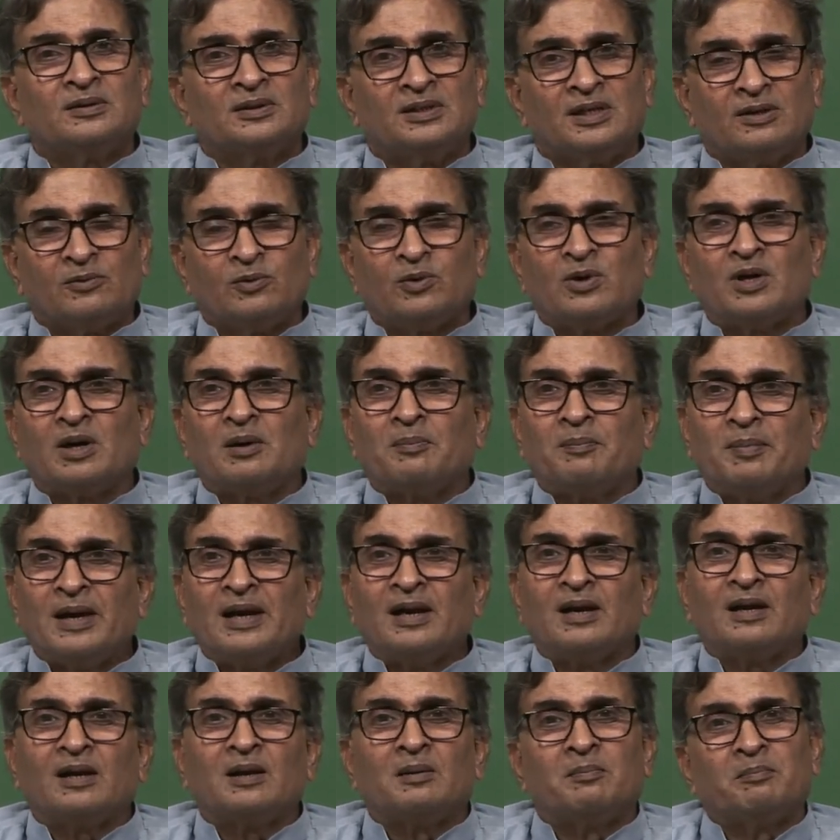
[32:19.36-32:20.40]
they would
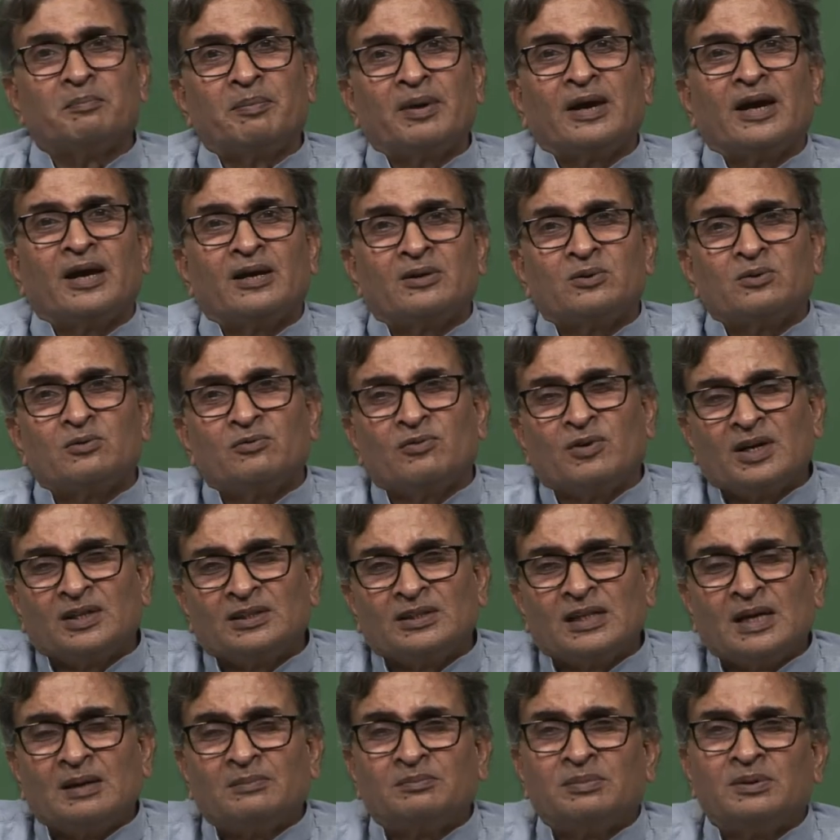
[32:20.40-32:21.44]
repel compared to, for
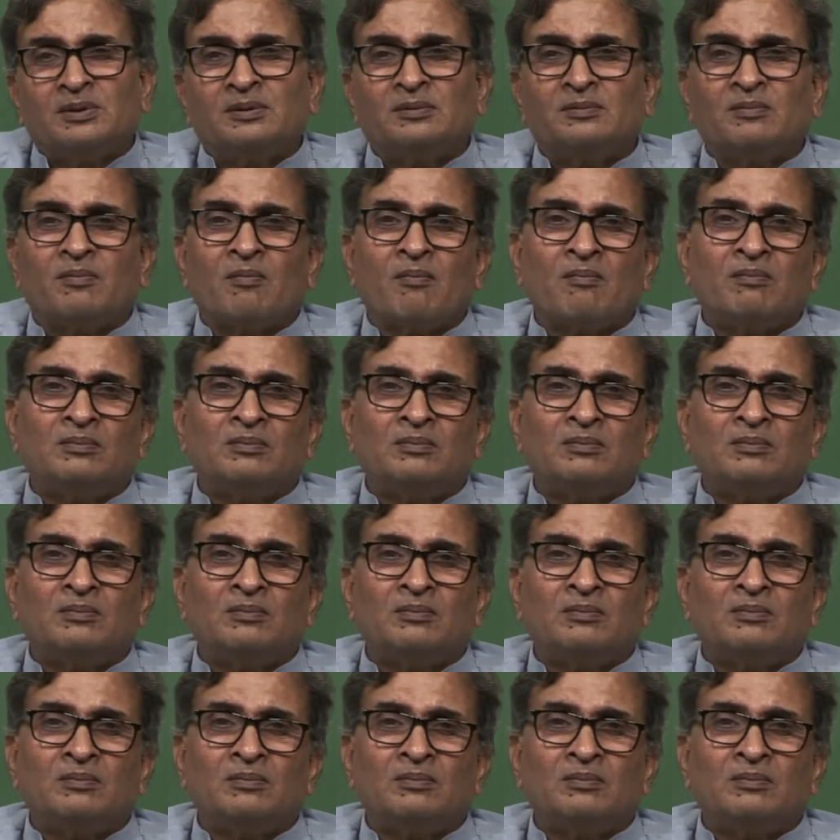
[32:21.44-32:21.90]
example,